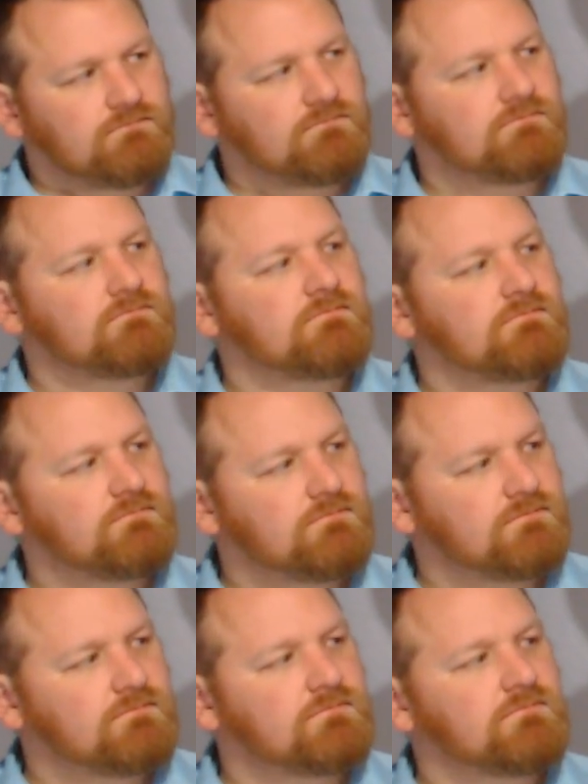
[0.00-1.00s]

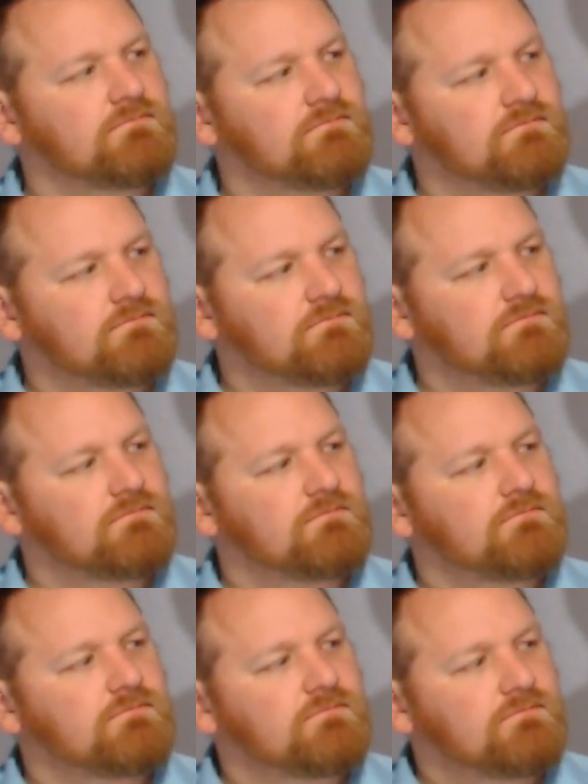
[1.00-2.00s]

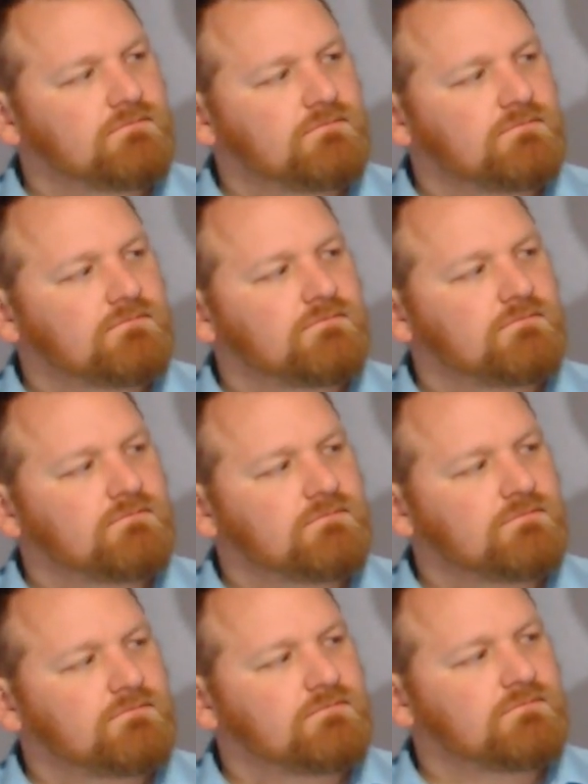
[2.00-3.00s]

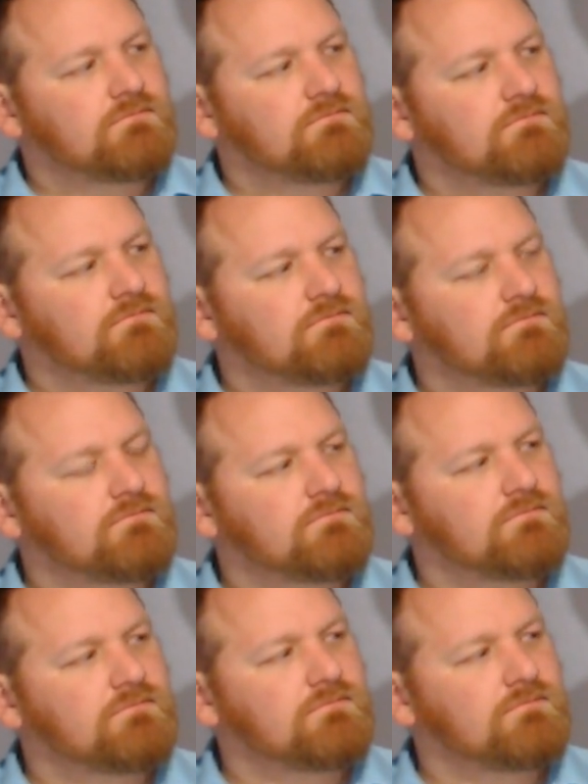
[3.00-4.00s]

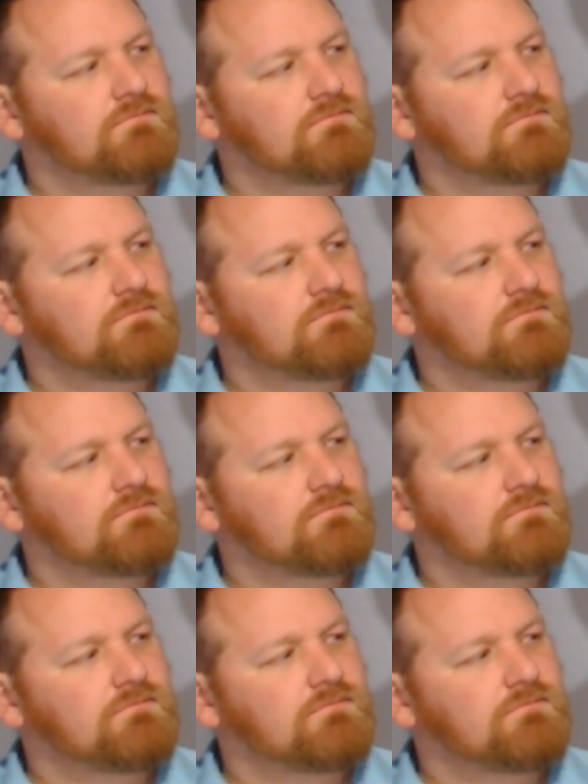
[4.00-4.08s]
(not speaking)